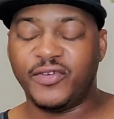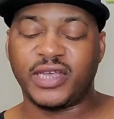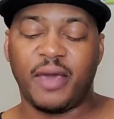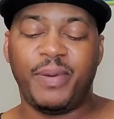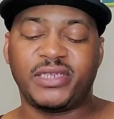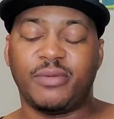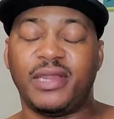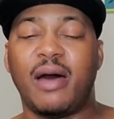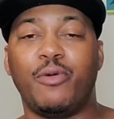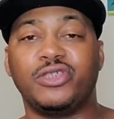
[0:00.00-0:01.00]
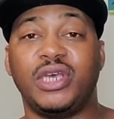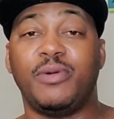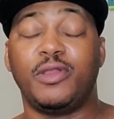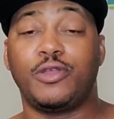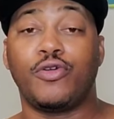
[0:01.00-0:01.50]
Feels like it picks up a lot more
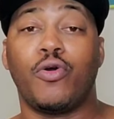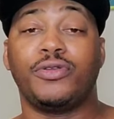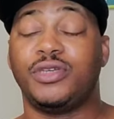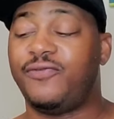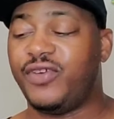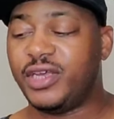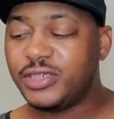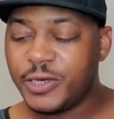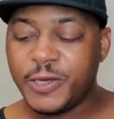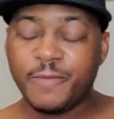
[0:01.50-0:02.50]
steam on the third quarter to the finish.